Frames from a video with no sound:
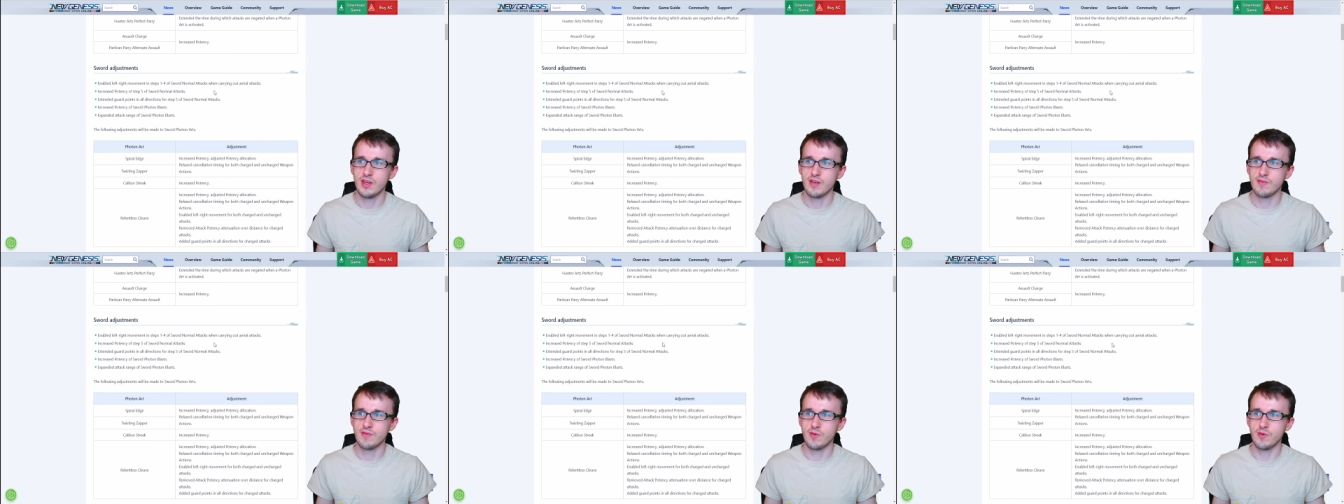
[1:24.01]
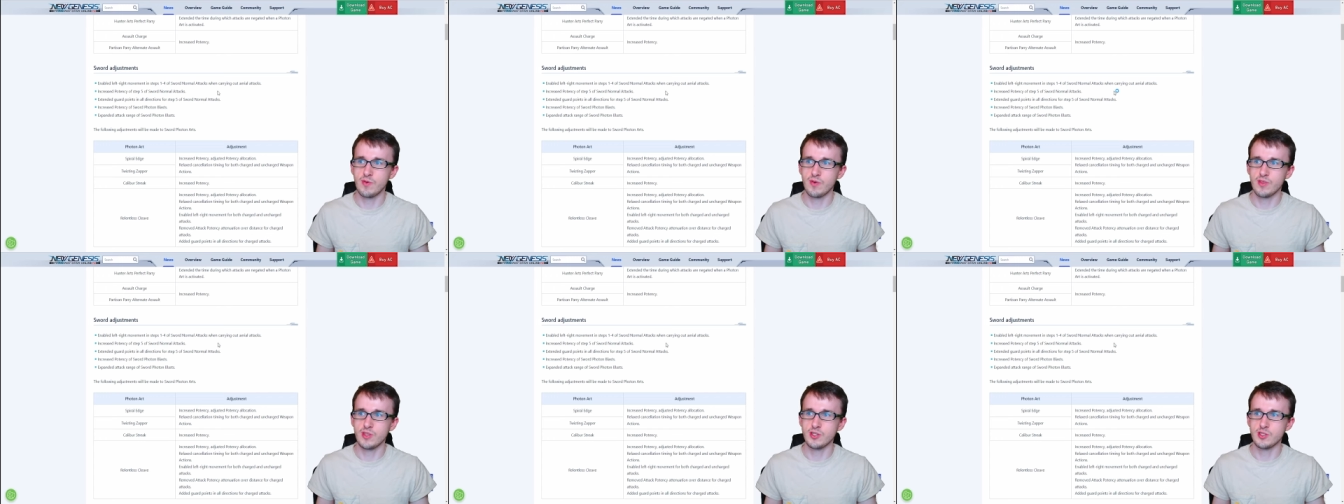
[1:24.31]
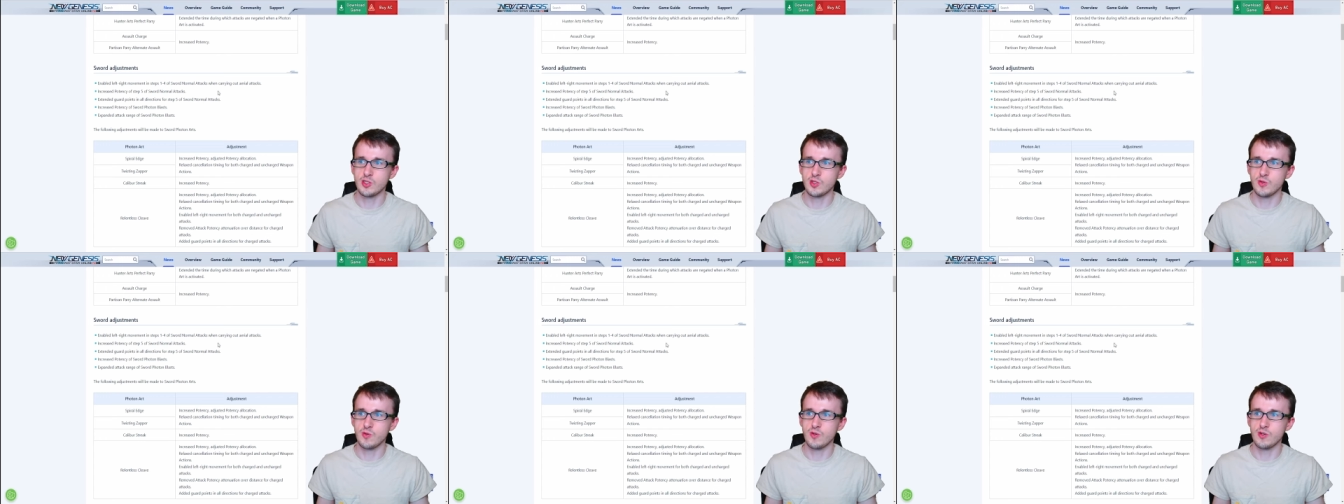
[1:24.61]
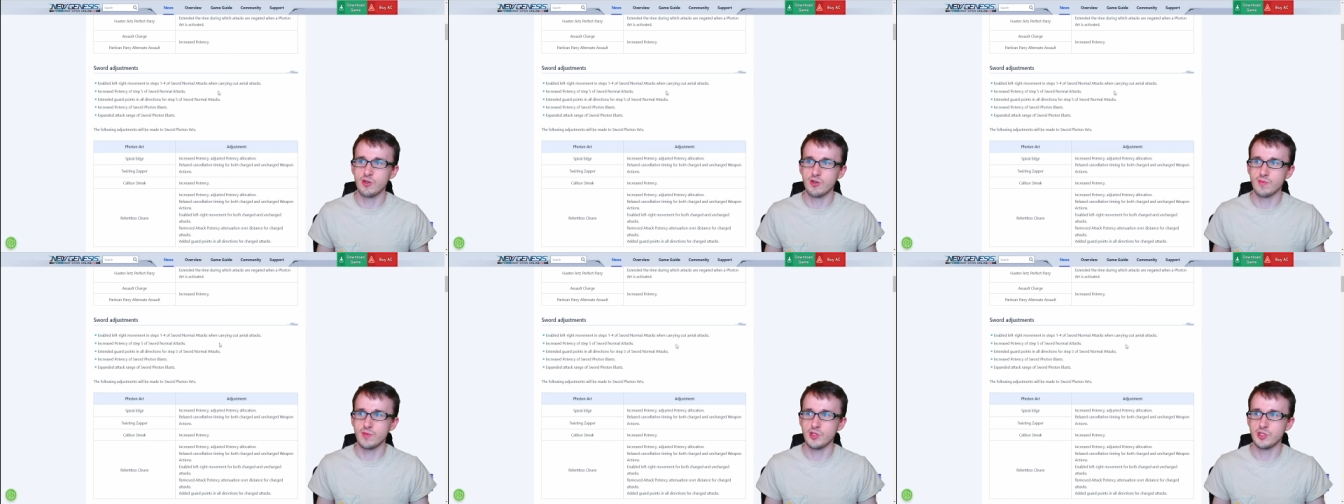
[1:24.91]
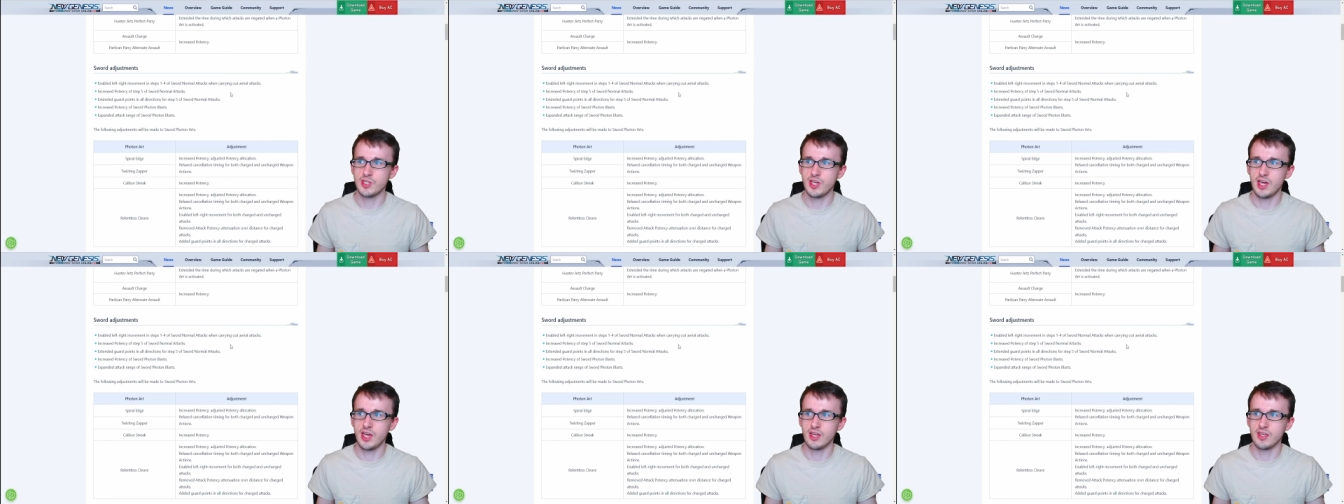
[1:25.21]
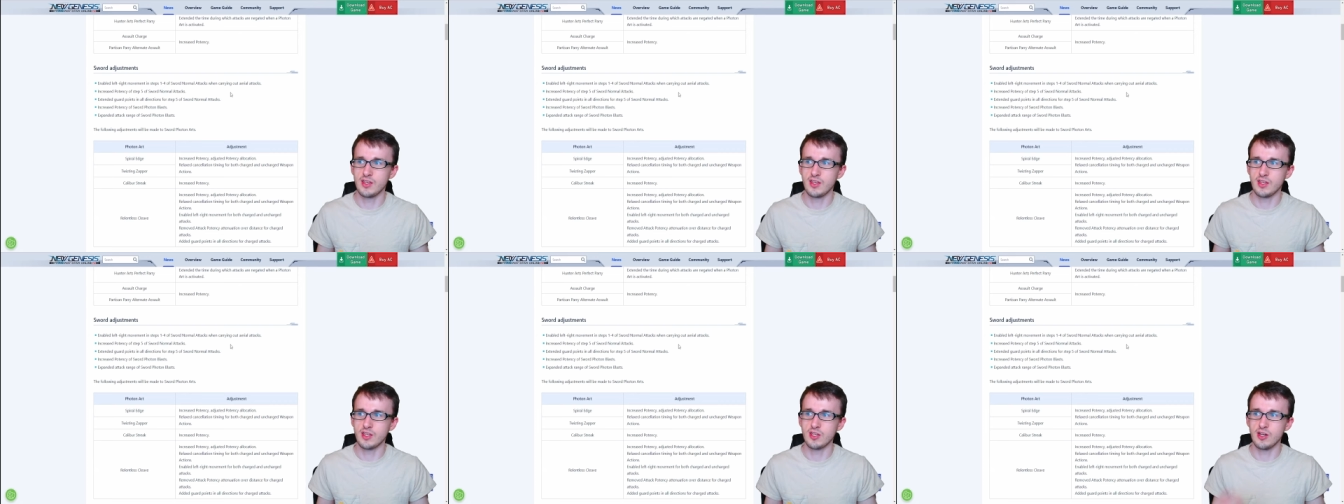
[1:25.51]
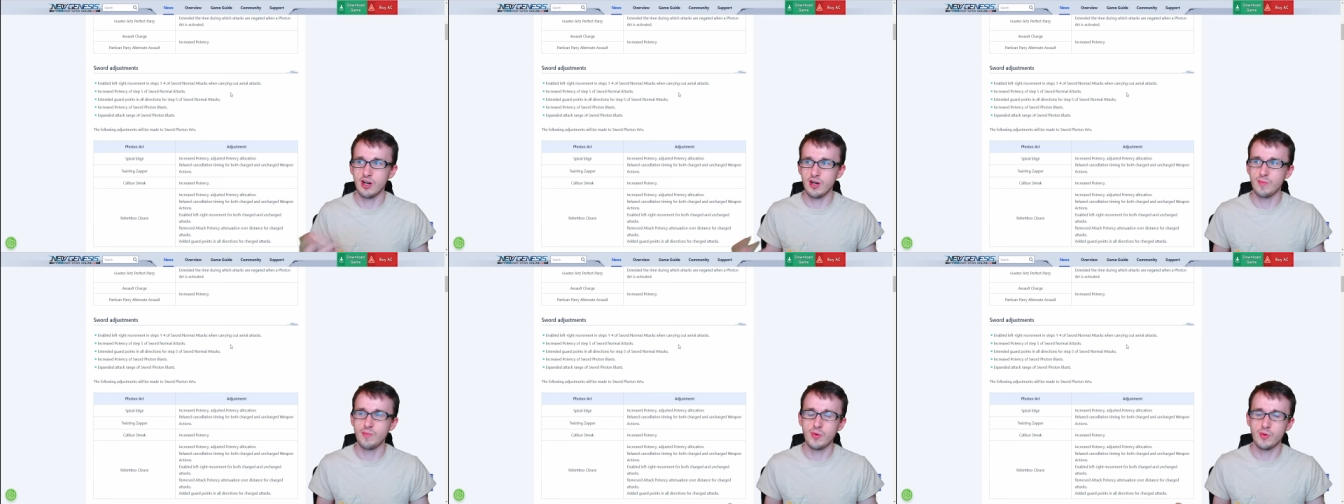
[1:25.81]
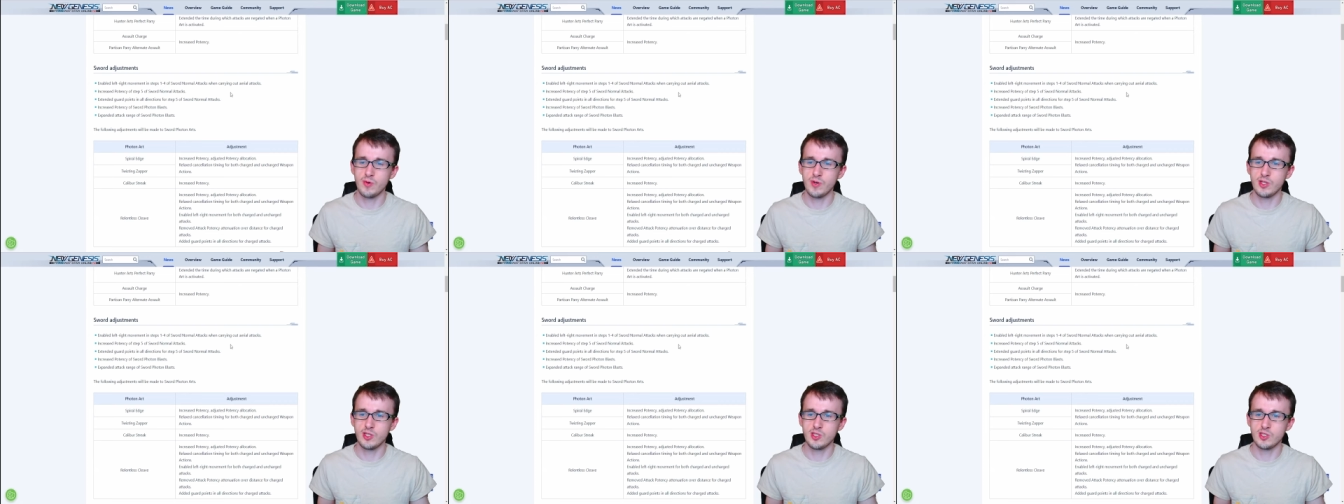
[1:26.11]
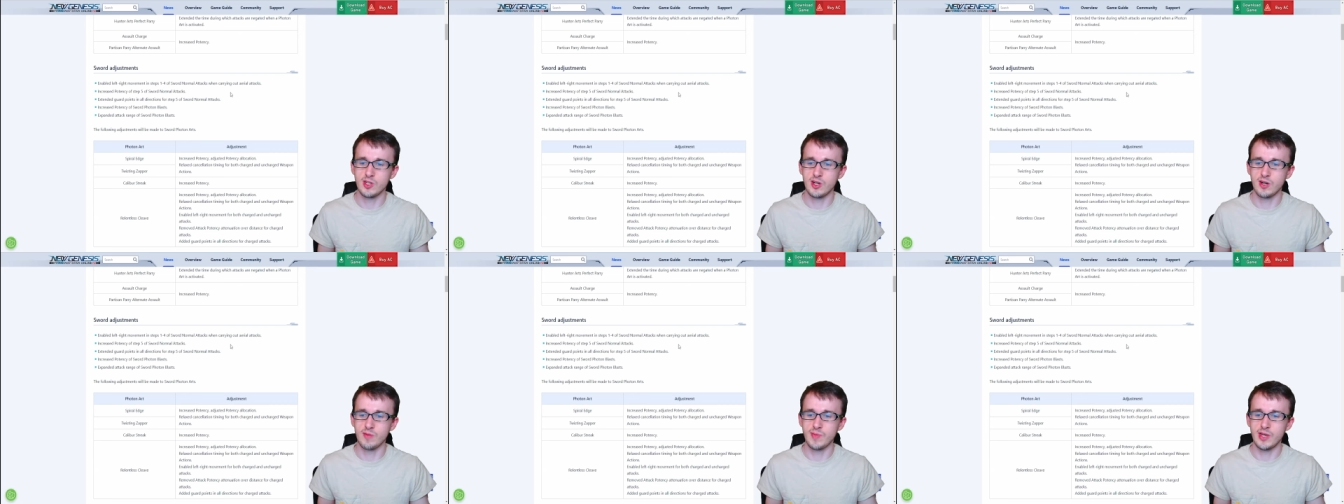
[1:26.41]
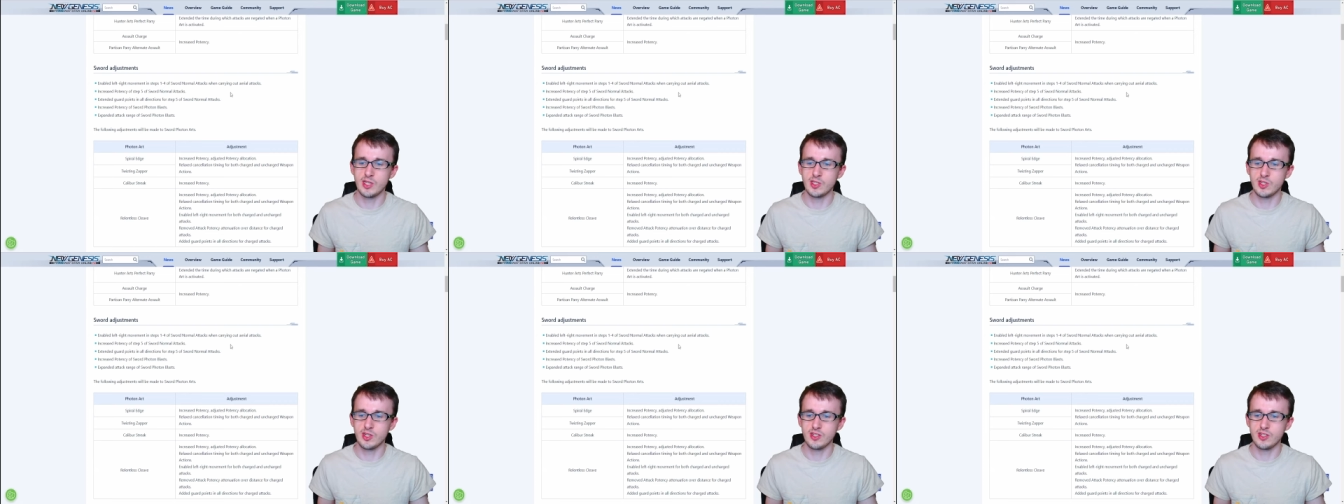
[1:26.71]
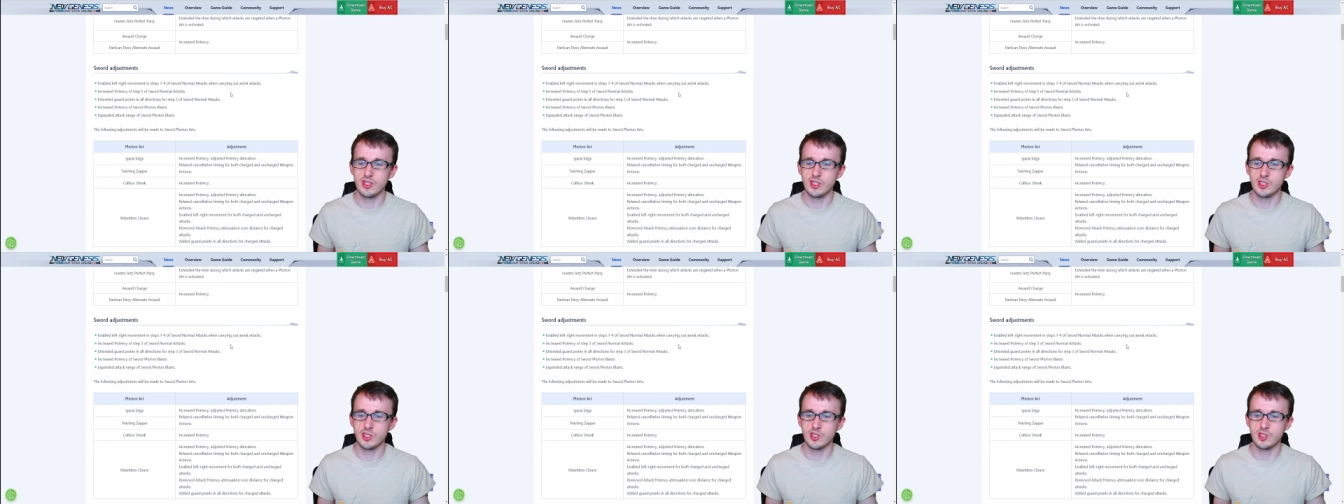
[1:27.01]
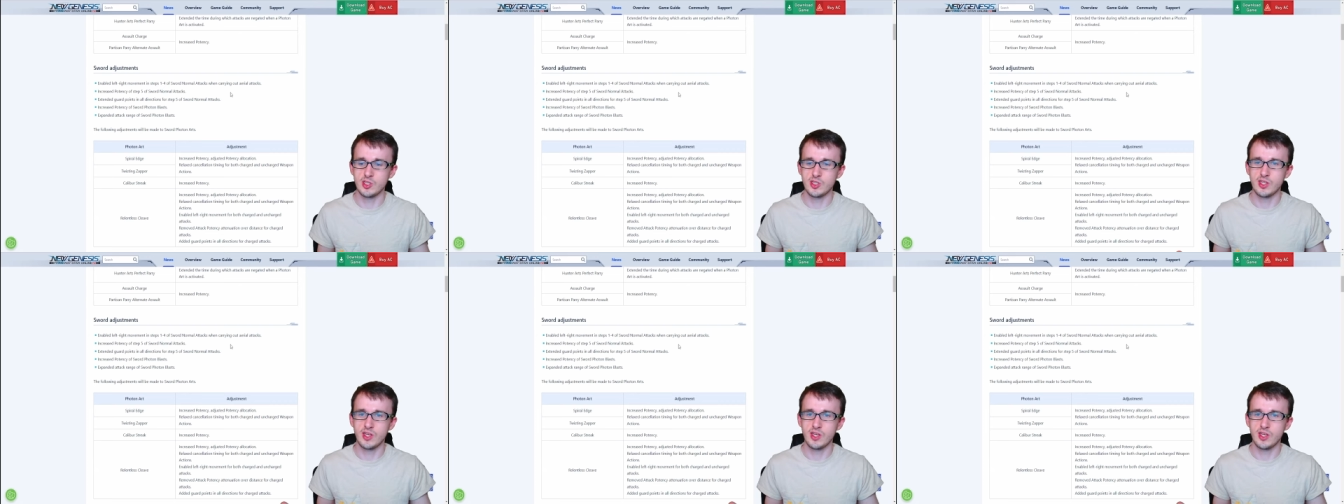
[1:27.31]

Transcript: For the sword normal attack. Guard points are basically just